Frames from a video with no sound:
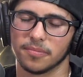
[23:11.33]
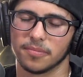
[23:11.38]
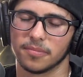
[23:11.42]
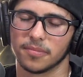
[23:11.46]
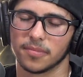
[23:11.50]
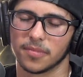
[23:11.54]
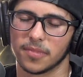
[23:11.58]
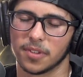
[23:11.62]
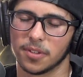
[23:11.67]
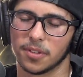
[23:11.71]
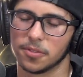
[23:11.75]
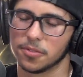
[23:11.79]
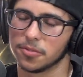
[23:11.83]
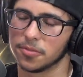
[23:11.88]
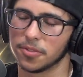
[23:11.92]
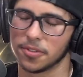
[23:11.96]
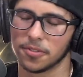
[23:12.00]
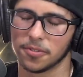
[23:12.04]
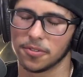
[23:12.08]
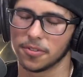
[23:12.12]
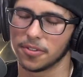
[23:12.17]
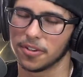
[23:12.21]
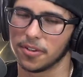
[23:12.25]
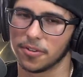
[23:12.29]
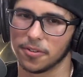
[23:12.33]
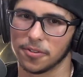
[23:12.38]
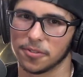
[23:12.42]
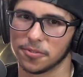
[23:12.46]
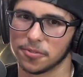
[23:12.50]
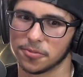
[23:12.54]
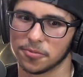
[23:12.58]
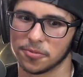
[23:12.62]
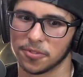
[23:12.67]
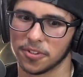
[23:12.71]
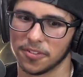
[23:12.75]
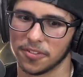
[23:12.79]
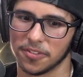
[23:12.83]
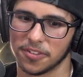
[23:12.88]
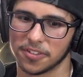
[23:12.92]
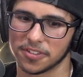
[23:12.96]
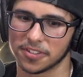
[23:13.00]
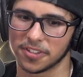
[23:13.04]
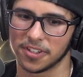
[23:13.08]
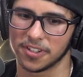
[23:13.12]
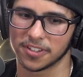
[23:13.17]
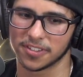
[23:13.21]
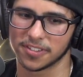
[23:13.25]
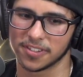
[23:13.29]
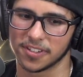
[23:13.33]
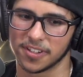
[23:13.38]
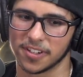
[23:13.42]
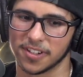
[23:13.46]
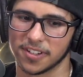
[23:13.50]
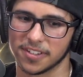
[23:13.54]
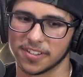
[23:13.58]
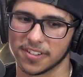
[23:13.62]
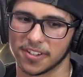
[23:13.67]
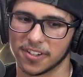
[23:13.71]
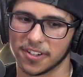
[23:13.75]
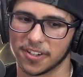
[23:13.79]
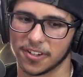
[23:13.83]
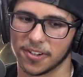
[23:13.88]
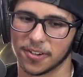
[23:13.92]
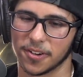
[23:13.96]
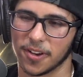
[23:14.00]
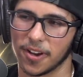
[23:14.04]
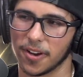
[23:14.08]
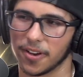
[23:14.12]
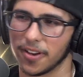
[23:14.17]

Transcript: It was one of the songs in Guitar Hero.